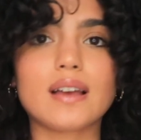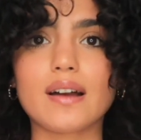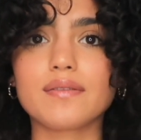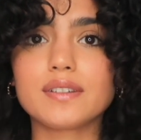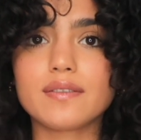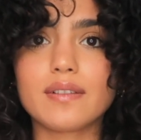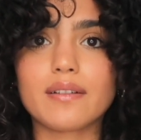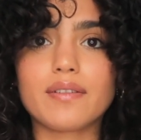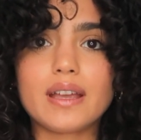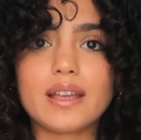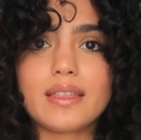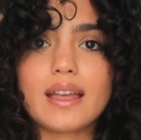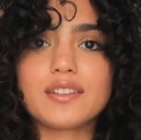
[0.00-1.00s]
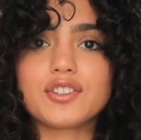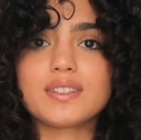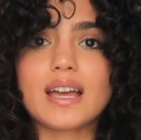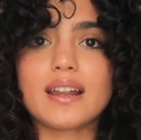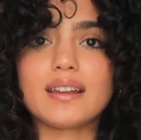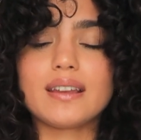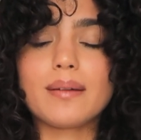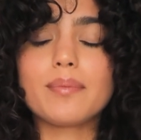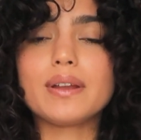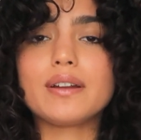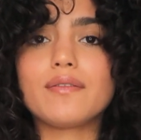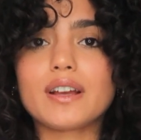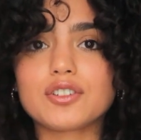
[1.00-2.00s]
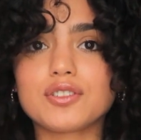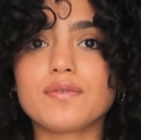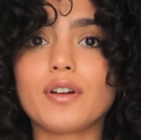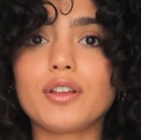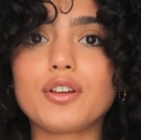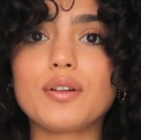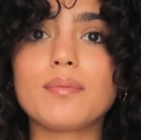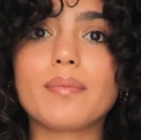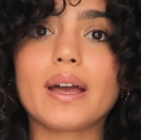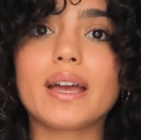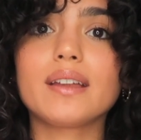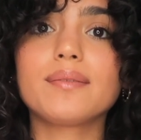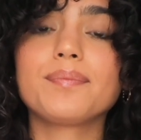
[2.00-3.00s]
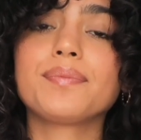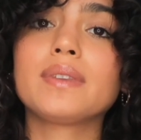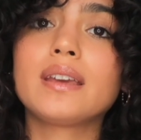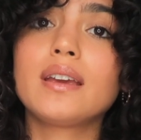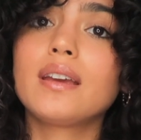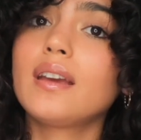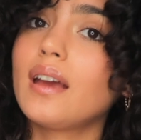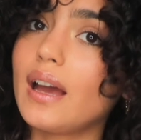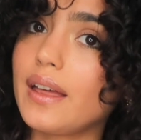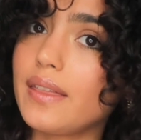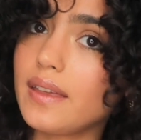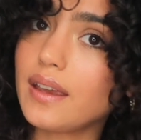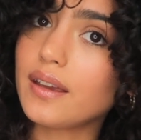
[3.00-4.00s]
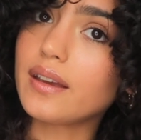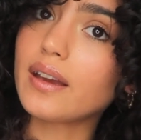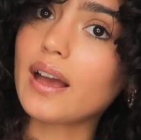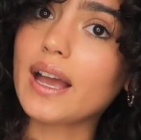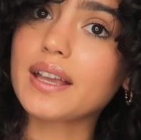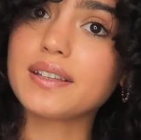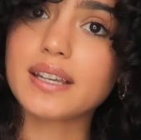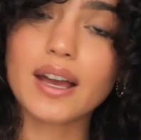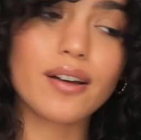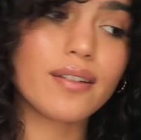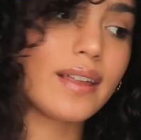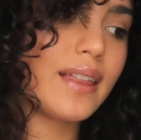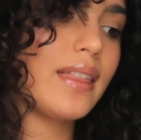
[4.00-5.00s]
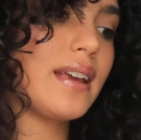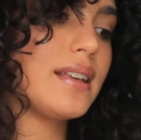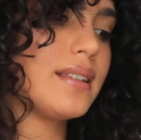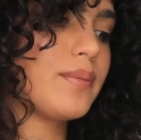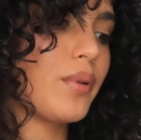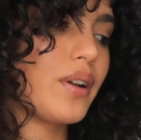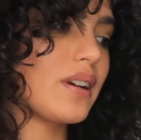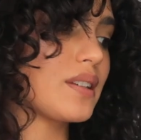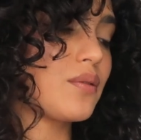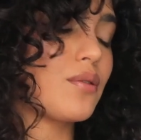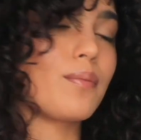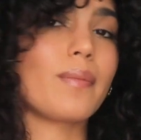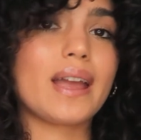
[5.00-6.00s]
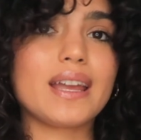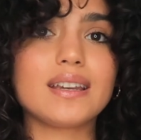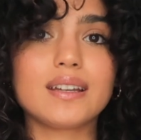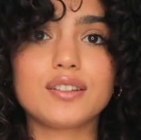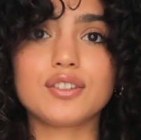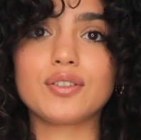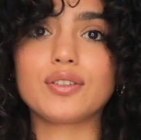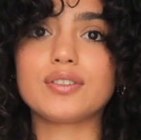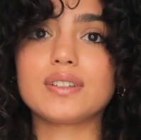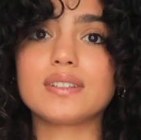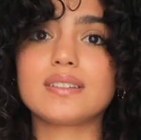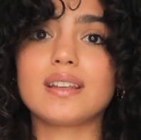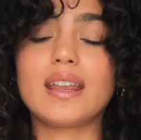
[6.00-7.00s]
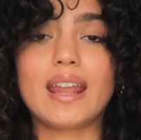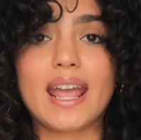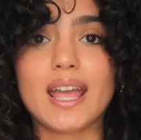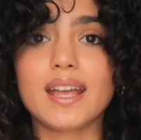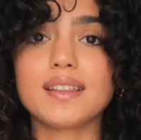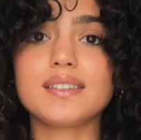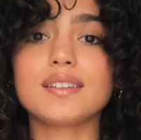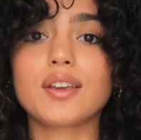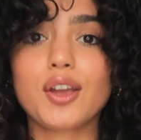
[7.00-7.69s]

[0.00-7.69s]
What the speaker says: after fluffing and that just added a bit of extra volume, but I think I can tell that these products were made to just enhance